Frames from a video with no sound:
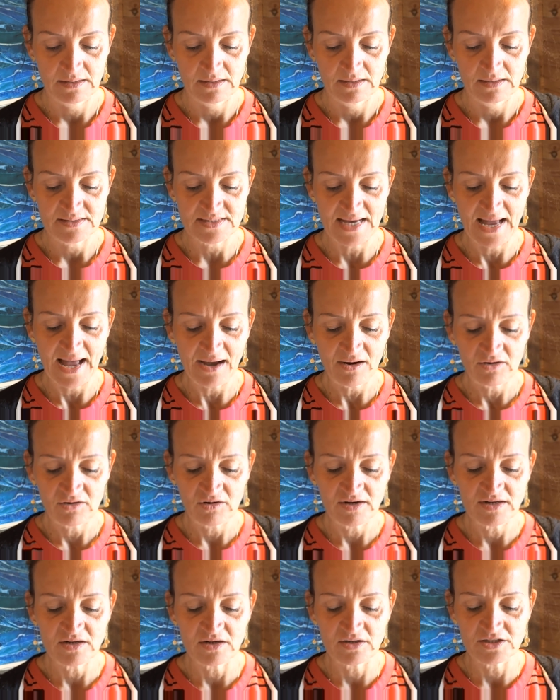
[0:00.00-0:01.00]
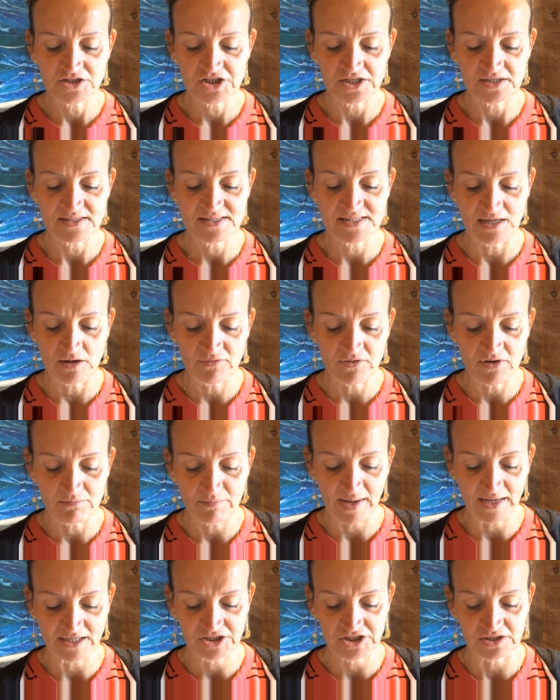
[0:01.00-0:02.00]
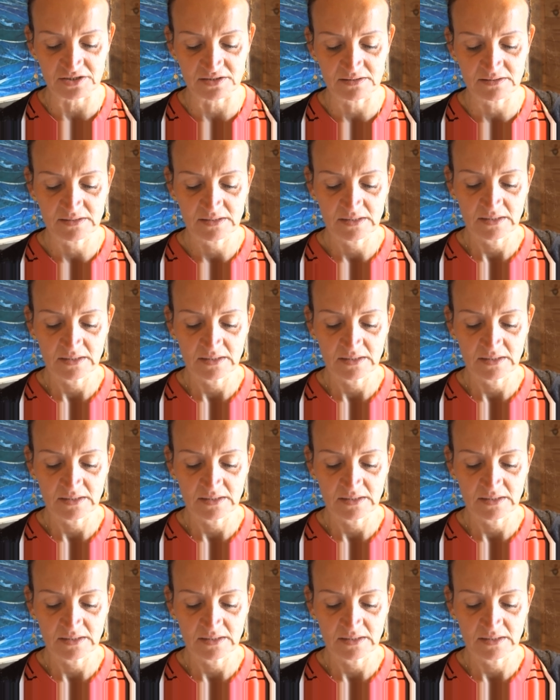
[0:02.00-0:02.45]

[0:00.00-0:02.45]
So how can I nurture self-compassion?